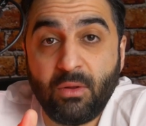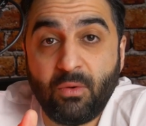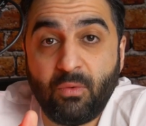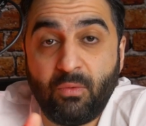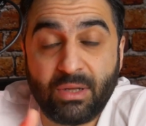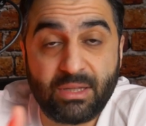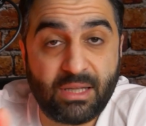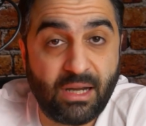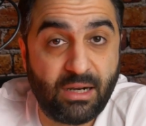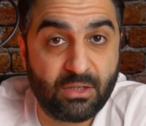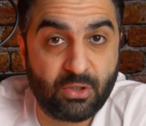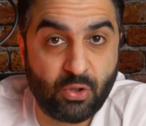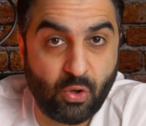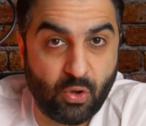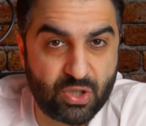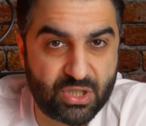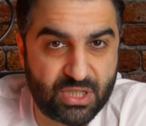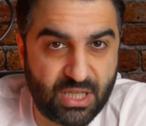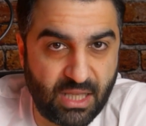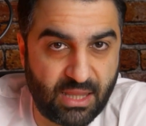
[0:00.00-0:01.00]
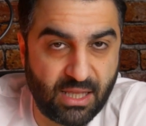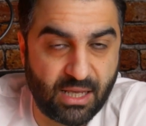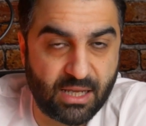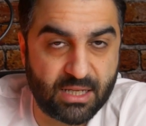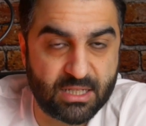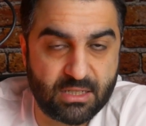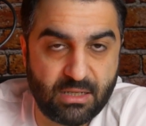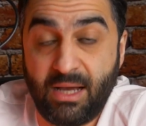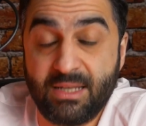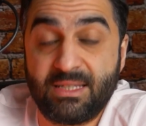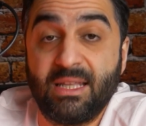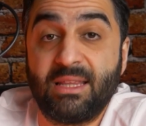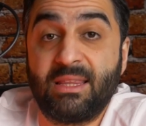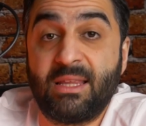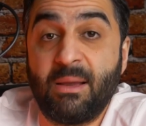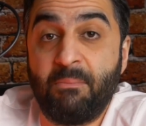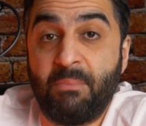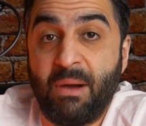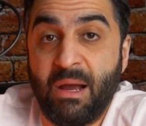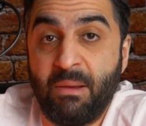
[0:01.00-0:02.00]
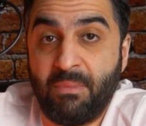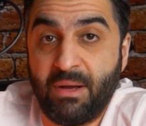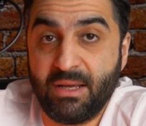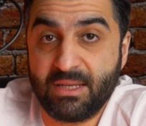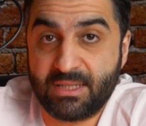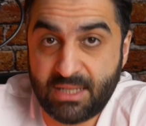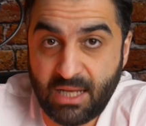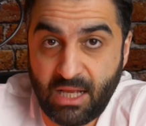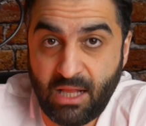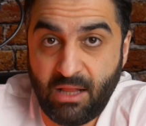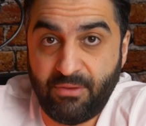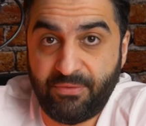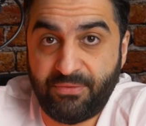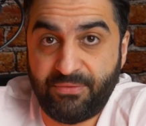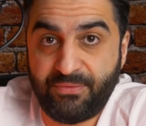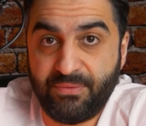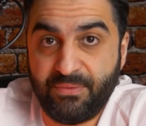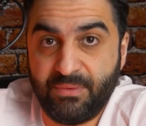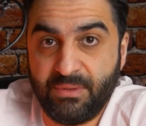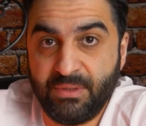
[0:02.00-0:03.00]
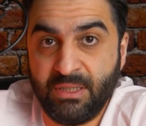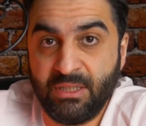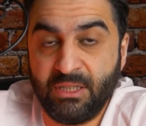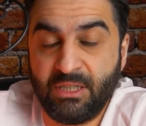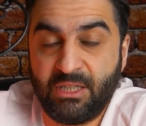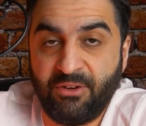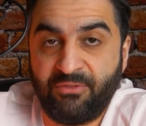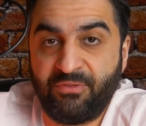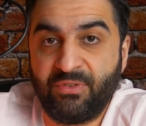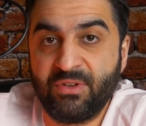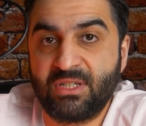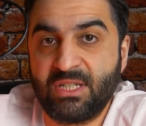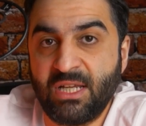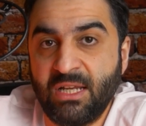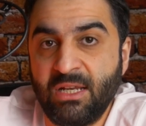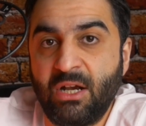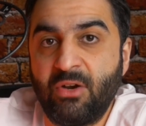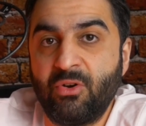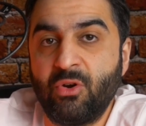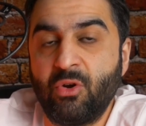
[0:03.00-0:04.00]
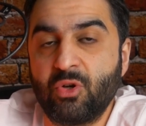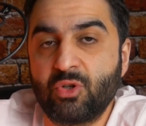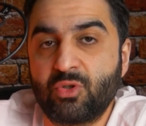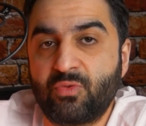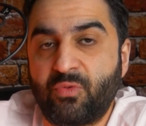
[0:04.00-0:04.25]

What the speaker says: what are those settings. I set them by myself in different scenarios.